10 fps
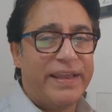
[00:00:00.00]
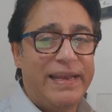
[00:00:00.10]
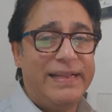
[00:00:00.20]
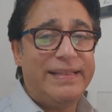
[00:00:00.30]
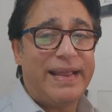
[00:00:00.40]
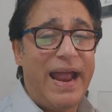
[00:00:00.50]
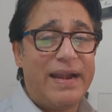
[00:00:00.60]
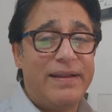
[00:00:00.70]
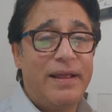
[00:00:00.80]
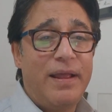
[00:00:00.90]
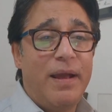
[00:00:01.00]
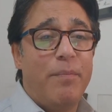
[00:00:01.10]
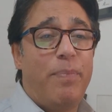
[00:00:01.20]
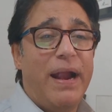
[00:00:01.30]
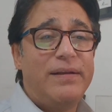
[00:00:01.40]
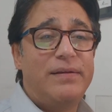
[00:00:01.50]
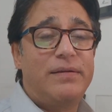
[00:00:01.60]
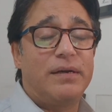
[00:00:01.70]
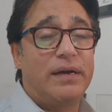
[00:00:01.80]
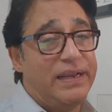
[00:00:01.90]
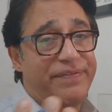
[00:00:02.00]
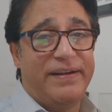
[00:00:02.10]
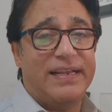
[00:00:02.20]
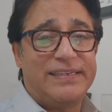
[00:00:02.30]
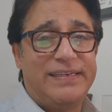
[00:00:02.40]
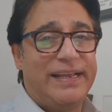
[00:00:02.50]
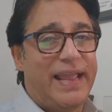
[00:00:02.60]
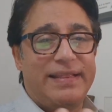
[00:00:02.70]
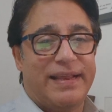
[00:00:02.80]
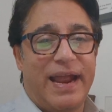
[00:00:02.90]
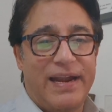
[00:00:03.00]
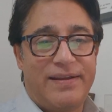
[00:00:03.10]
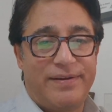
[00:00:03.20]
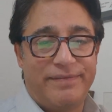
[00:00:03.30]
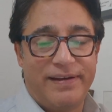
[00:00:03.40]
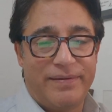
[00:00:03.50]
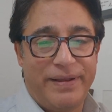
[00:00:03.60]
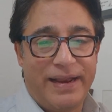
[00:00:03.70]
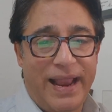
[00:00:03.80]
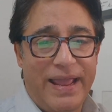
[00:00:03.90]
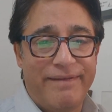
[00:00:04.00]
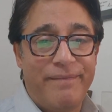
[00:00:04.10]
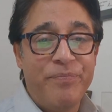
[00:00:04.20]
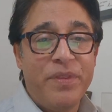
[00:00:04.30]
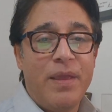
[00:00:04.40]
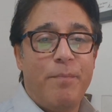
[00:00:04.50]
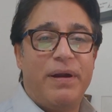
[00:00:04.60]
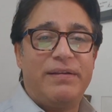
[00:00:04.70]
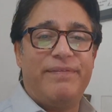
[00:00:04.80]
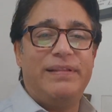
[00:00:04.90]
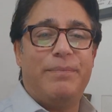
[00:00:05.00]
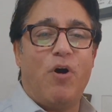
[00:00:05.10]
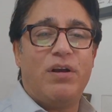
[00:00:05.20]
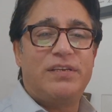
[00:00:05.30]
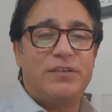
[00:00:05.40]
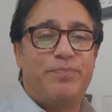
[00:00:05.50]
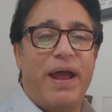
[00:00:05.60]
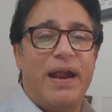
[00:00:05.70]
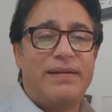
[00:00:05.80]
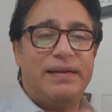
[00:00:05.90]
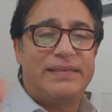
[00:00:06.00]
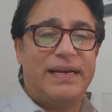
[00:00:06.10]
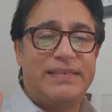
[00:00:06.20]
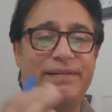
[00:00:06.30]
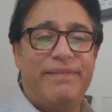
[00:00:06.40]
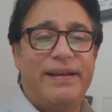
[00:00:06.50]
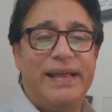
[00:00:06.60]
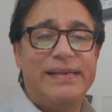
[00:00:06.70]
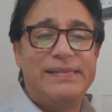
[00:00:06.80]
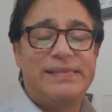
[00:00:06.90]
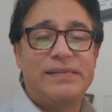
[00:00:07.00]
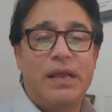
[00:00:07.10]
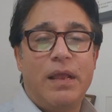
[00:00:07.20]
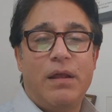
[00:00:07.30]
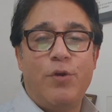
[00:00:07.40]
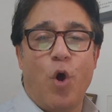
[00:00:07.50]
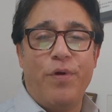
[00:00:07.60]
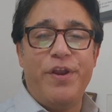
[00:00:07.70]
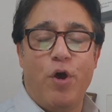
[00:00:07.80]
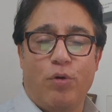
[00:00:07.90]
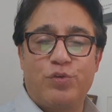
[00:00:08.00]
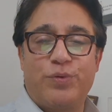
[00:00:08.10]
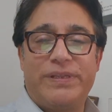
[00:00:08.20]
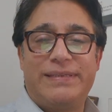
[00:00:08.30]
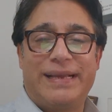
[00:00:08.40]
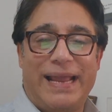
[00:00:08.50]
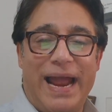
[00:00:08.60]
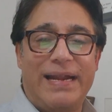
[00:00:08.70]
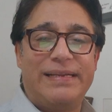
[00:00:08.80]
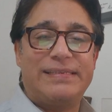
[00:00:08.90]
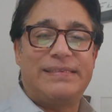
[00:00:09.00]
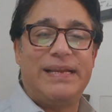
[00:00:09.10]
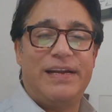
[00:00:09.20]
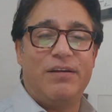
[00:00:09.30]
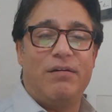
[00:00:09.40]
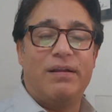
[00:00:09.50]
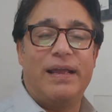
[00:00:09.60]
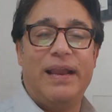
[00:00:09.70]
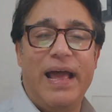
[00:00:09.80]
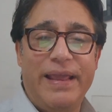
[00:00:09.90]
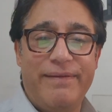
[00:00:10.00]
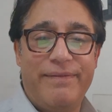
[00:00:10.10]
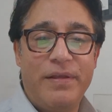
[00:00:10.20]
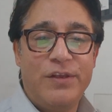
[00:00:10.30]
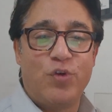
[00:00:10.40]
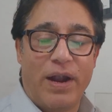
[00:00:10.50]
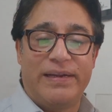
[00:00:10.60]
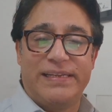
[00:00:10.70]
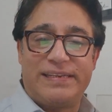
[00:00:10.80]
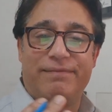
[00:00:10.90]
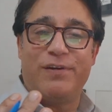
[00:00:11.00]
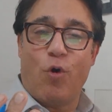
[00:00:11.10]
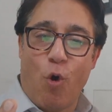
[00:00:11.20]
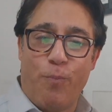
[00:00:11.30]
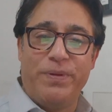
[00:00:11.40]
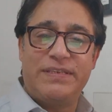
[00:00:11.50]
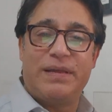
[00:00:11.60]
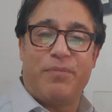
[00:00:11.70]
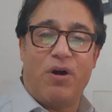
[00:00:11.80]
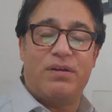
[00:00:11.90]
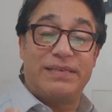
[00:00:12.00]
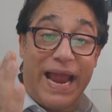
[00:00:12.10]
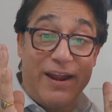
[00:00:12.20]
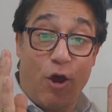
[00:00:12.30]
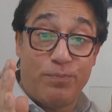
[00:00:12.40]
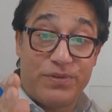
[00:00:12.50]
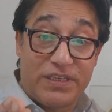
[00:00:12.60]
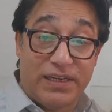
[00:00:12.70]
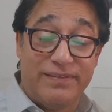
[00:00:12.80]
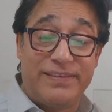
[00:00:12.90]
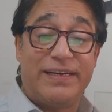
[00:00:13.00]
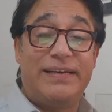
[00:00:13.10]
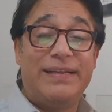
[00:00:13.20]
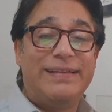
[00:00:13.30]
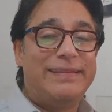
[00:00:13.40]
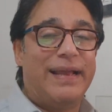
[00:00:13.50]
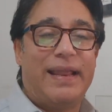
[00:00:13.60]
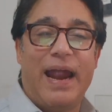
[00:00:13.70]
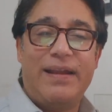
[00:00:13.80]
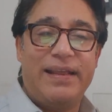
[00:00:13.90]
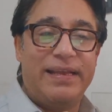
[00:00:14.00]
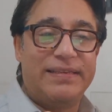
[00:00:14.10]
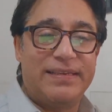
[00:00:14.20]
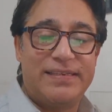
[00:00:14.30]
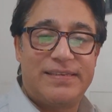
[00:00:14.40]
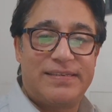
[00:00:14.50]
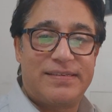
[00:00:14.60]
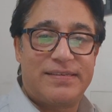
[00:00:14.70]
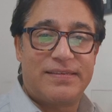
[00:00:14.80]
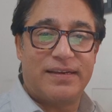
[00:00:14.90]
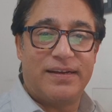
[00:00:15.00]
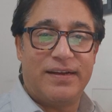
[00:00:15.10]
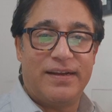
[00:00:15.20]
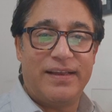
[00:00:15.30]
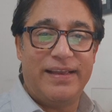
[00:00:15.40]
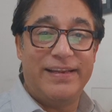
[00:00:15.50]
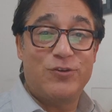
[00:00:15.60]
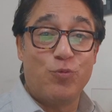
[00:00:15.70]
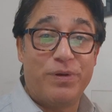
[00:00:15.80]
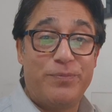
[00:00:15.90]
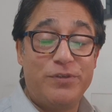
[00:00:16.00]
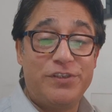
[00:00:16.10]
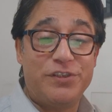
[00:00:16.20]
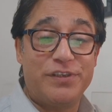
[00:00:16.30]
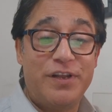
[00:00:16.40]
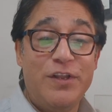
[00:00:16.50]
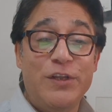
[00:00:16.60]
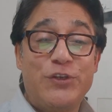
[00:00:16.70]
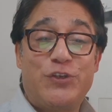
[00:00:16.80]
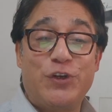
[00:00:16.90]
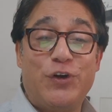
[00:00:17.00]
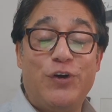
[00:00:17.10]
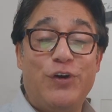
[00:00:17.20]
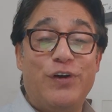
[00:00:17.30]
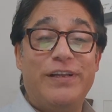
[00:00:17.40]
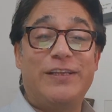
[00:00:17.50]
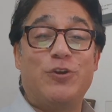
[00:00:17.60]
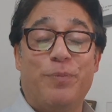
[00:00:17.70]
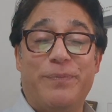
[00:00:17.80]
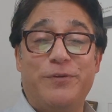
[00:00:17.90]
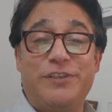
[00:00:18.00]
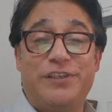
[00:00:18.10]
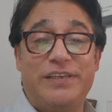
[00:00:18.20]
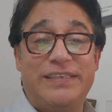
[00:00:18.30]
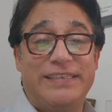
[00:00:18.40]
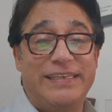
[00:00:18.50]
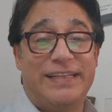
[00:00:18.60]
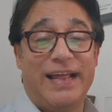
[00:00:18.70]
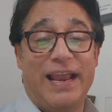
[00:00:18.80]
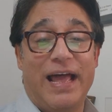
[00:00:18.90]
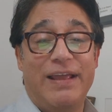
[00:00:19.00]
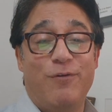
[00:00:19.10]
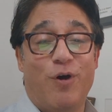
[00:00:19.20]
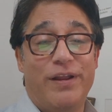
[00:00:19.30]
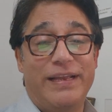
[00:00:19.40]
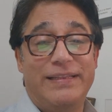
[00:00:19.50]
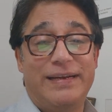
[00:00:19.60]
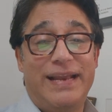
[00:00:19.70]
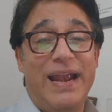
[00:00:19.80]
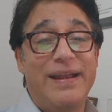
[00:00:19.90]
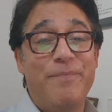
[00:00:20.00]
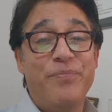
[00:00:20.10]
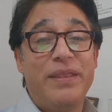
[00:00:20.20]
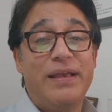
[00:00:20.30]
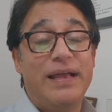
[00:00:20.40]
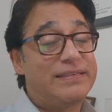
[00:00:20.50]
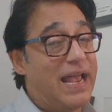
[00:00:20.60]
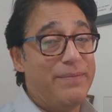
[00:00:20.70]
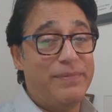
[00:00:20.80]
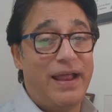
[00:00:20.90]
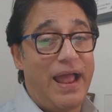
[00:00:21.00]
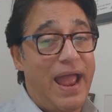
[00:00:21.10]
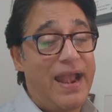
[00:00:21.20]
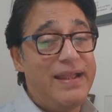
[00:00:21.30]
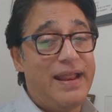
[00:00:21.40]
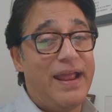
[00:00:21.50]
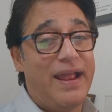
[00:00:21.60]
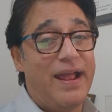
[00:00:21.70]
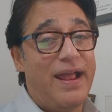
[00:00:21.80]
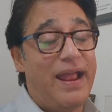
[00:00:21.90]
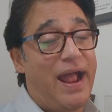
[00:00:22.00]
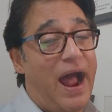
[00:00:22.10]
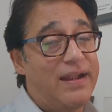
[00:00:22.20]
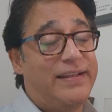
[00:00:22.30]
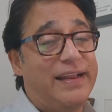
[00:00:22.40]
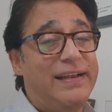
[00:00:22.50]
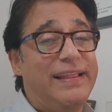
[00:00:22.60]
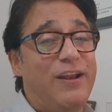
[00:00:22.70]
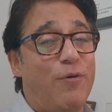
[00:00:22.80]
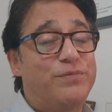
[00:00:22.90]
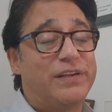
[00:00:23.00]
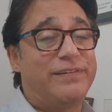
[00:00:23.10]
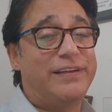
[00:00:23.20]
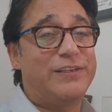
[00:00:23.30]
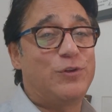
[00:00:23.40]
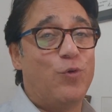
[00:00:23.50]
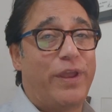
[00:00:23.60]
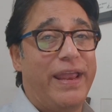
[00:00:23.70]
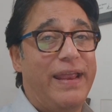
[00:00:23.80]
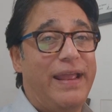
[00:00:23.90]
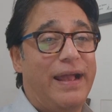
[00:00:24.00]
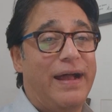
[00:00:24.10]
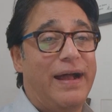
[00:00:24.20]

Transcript: killing the cat. But if it doesn't decay, the cat will remain alive. But when the box is packed and sent somewhere else, no one knows whether the cat is dead or alive. So until someone opens the box and observes it, the cat exists in a superposition. So the superposition is either alive or either dead. And until that observer is looking